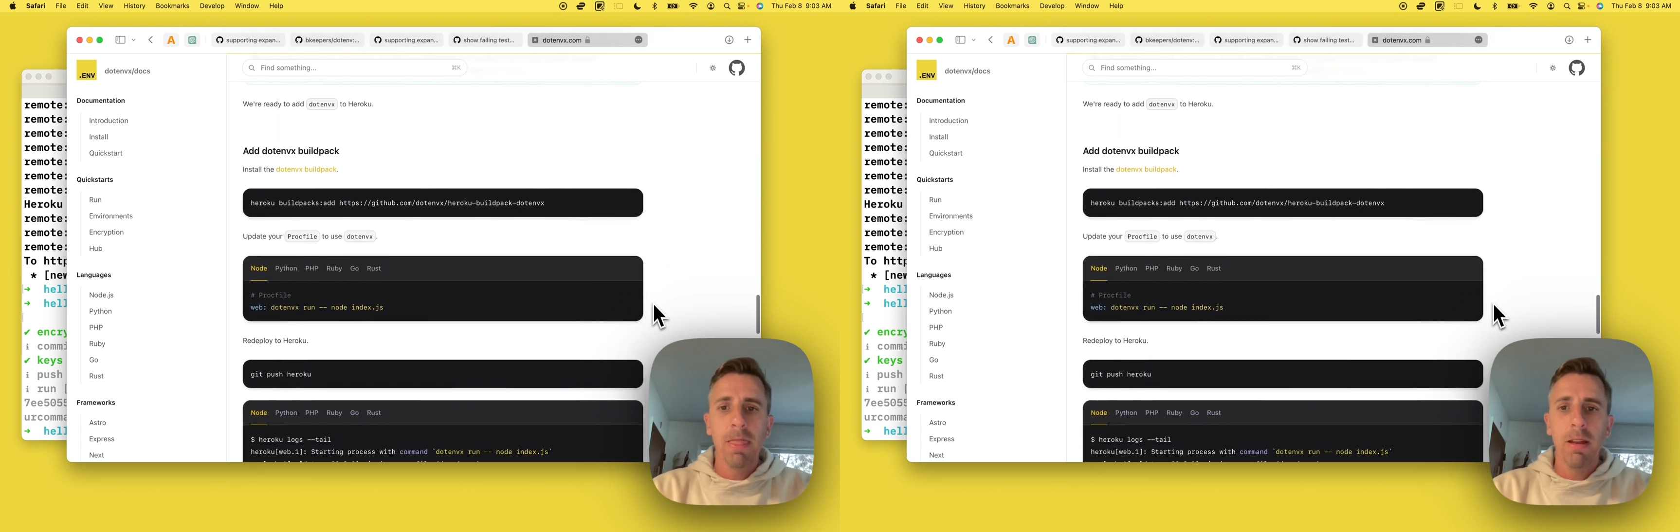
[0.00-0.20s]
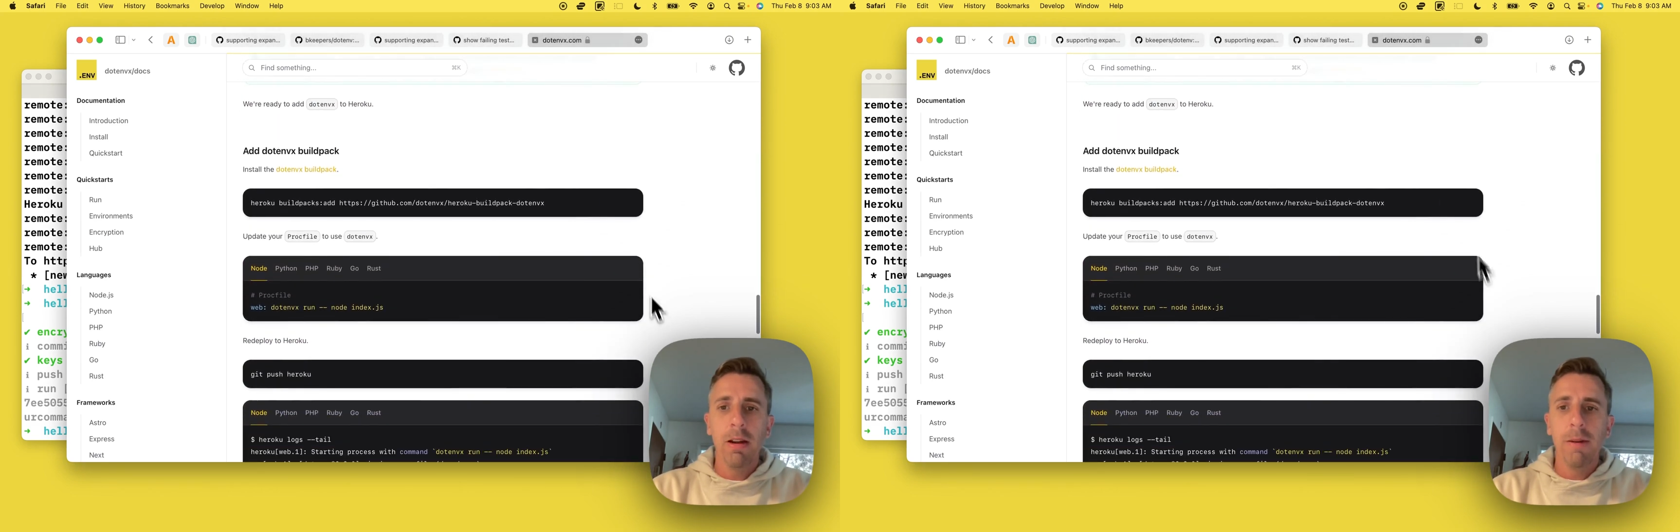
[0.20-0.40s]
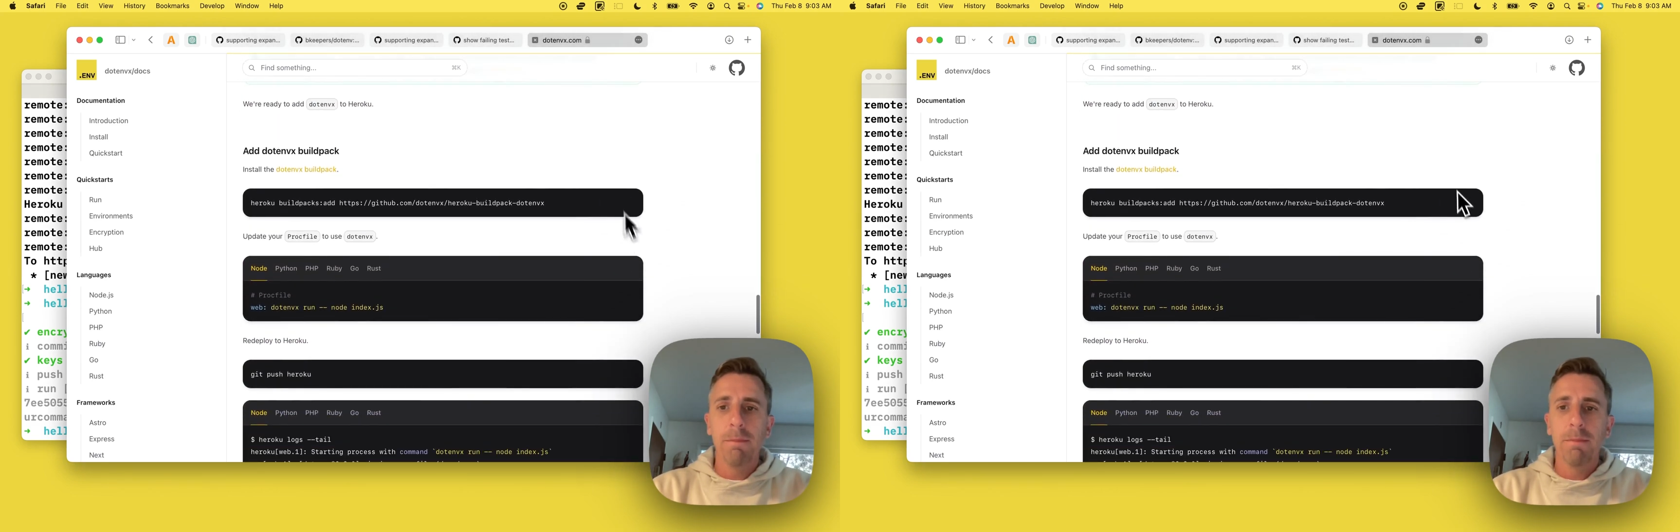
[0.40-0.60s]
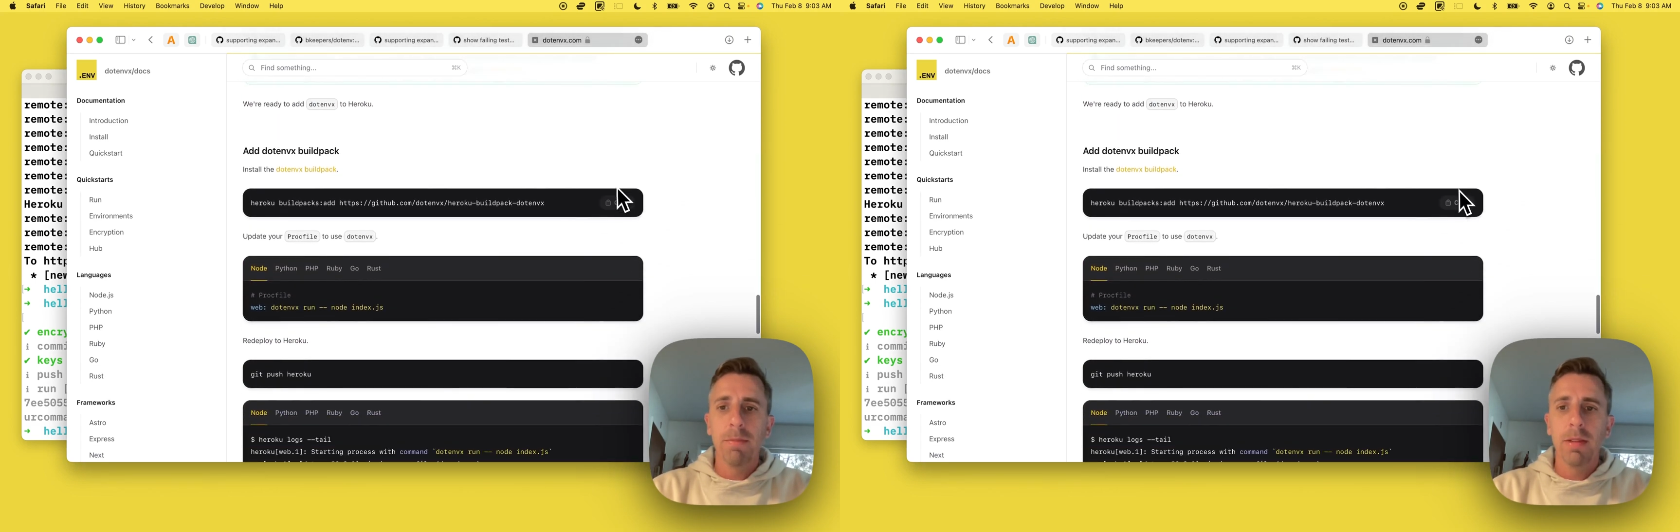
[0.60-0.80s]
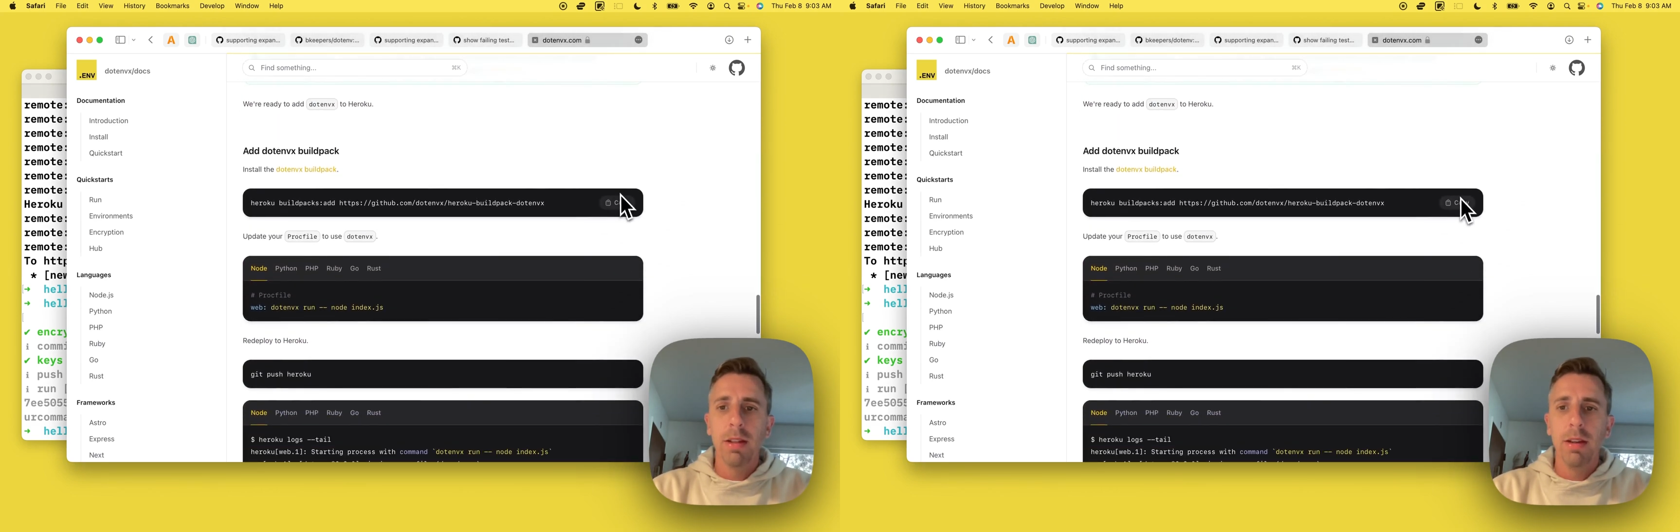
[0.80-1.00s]
All right.
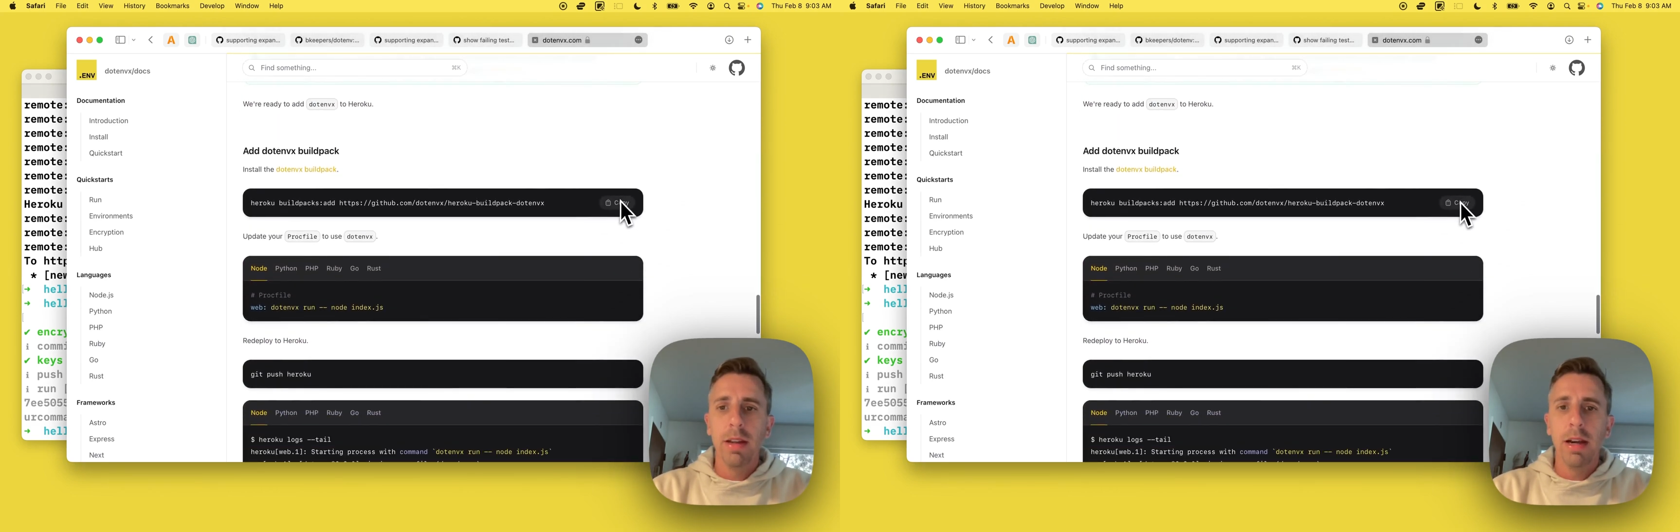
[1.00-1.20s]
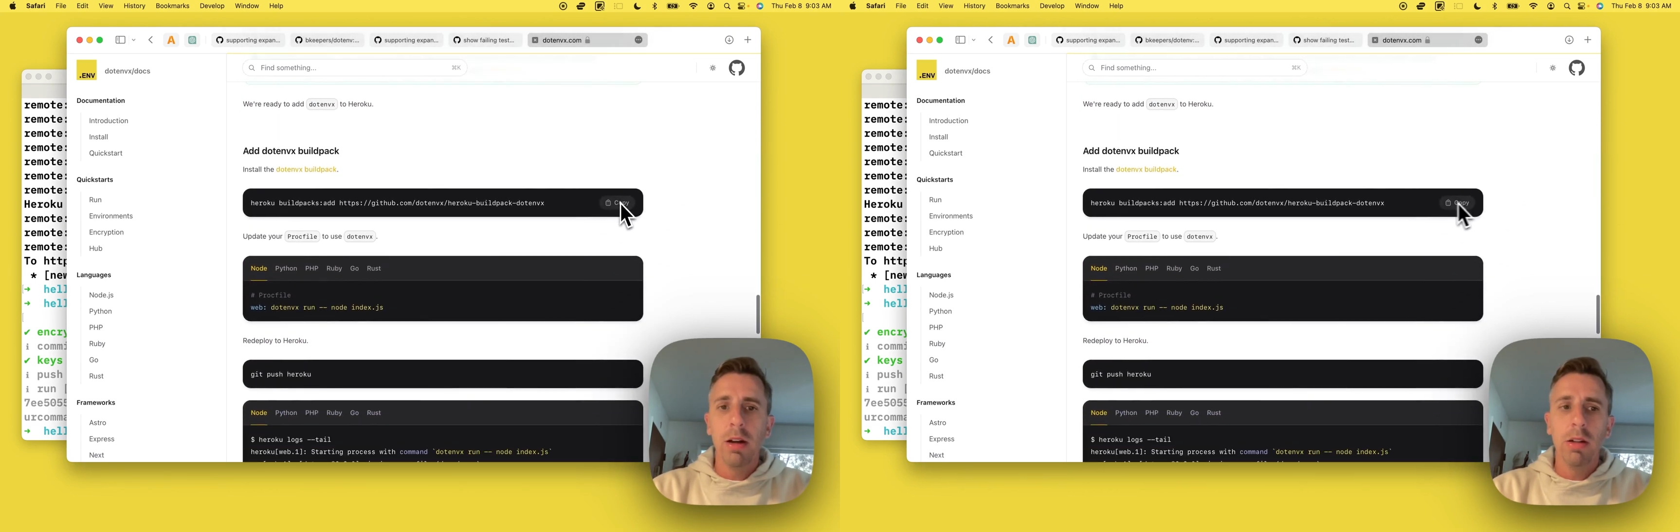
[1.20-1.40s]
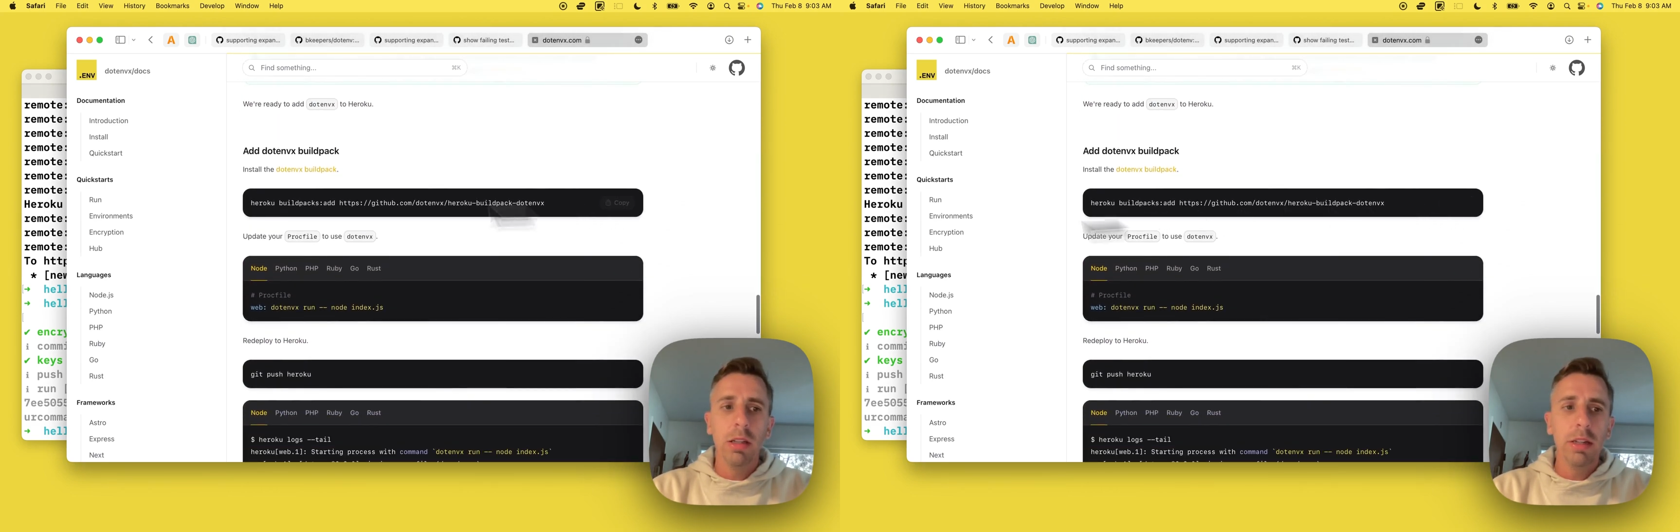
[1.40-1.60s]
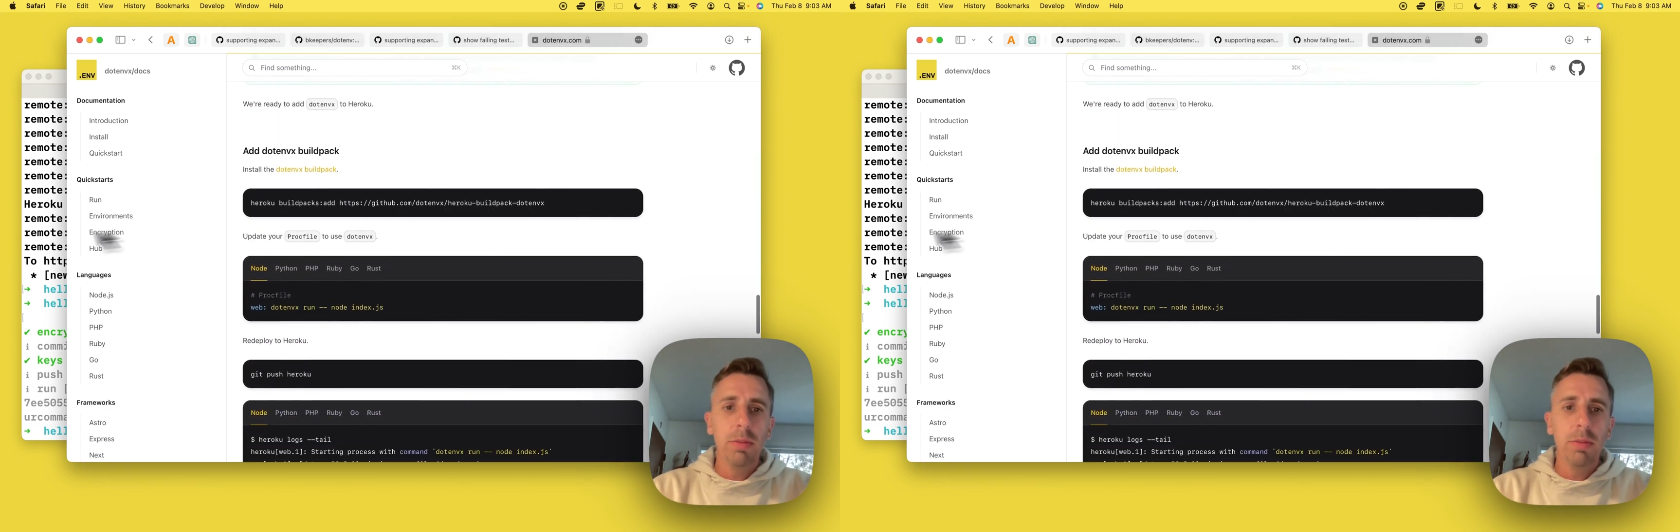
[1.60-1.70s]
Now